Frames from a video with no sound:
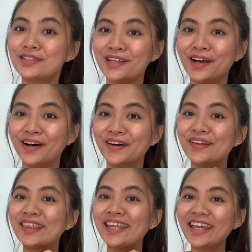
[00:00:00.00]

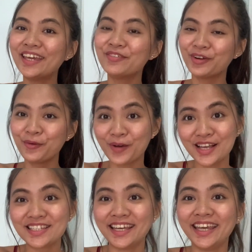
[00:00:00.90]
So thank you for
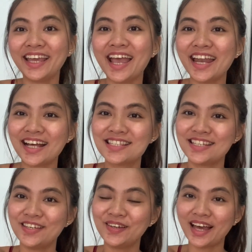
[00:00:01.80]
watching, and I'll
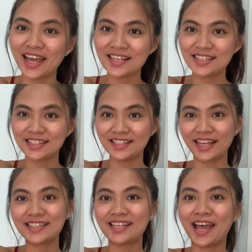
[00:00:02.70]
see you guys next time.